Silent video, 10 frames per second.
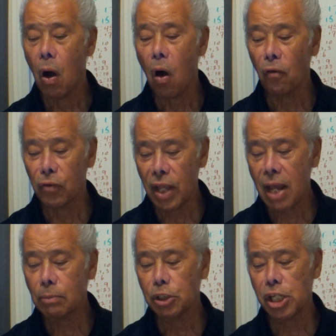Of
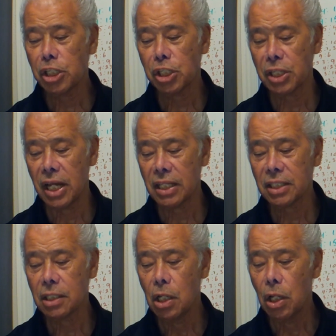them, Jesus says,
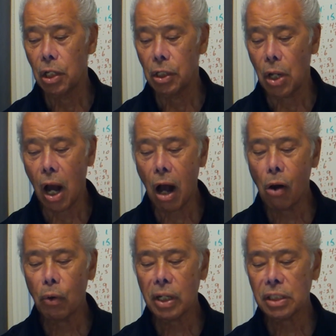"The
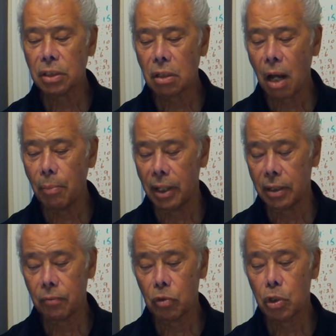hour is coming,"